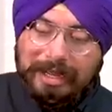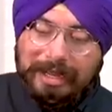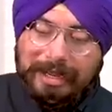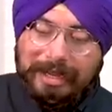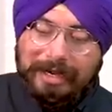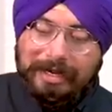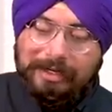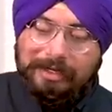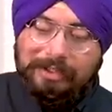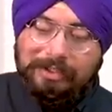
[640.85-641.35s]

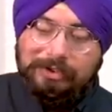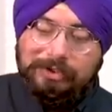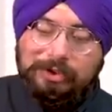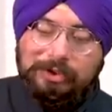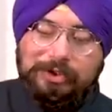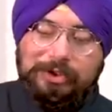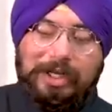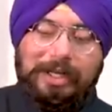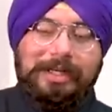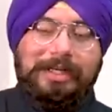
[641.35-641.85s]
and
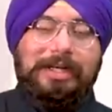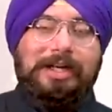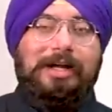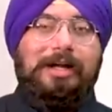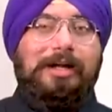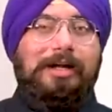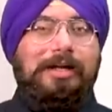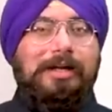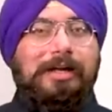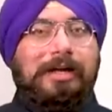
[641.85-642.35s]

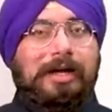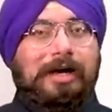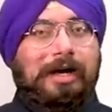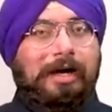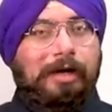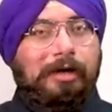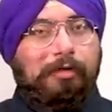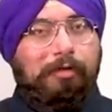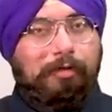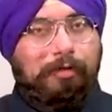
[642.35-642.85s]
China
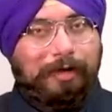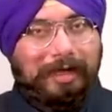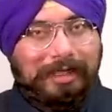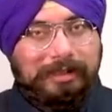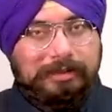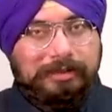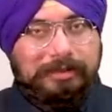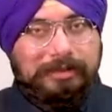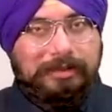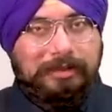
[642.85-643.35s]
are
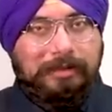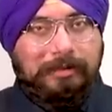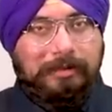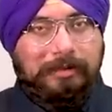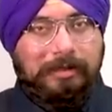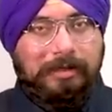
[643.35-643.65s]
friends,